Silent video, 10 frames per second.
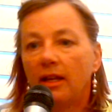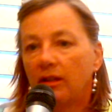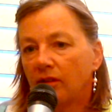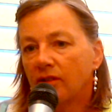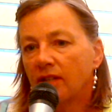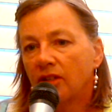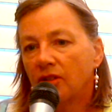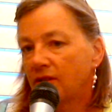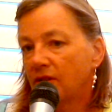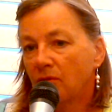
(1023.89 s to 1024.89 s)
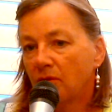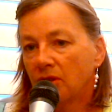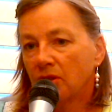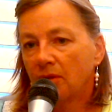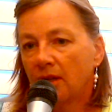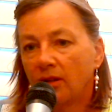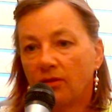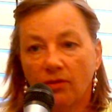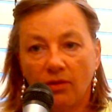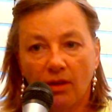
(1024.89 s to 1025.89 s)
Looks like she's in a horse show here.
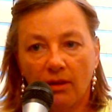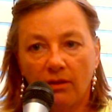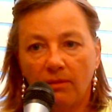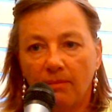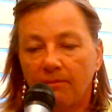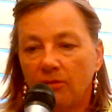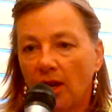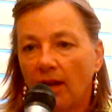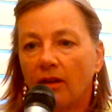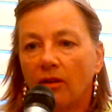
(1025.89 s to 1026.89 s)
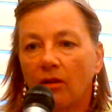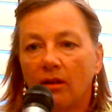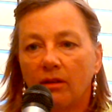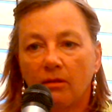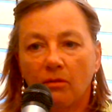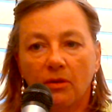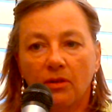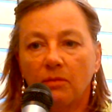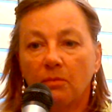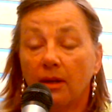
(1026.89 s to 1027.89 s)
She's got a jacket on. Her horse
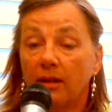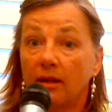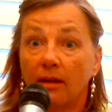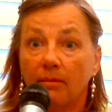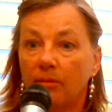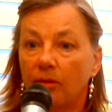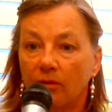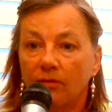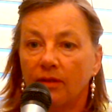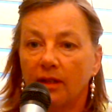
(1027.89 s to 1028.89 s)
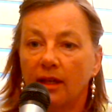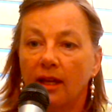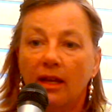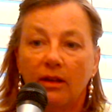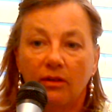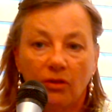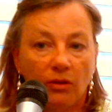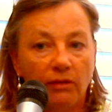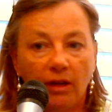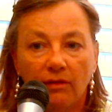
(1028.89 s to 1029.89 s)
is braided up beautifully. Her
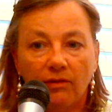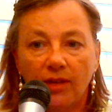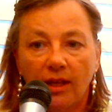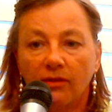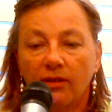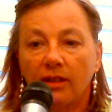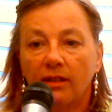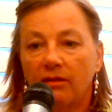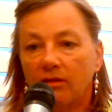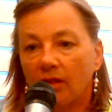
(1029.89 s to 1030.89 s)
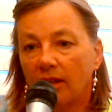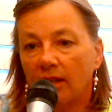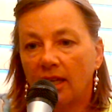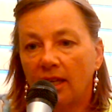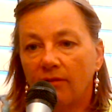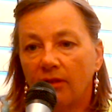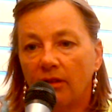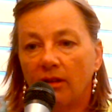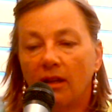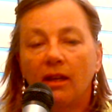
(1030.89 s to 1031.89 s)
turnout is excellent. It's got an
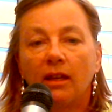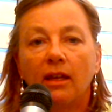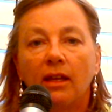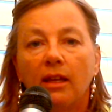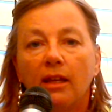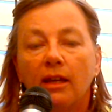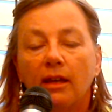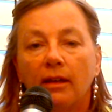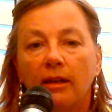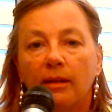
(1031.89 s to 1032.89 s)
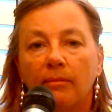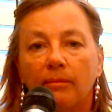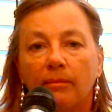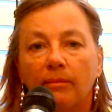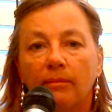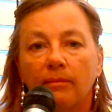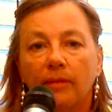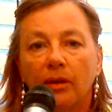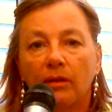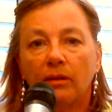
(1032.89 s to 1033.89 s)
even,
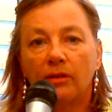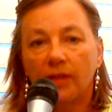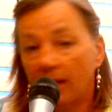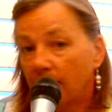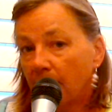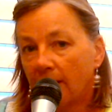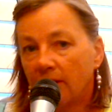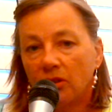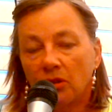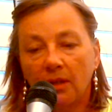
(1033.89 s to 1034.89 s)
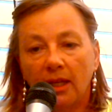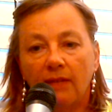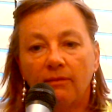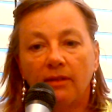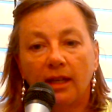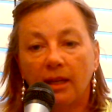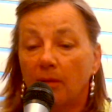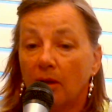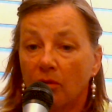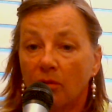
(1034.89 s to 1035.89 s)
her saddle pad is showing evenly. I
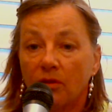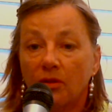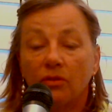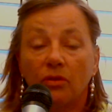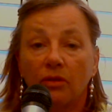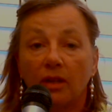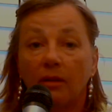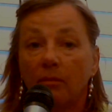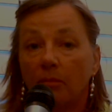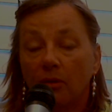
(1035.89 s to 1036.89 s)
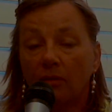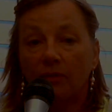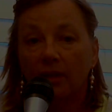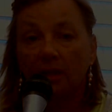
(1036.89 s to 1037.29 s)
mean, her horse has turned out beautifully.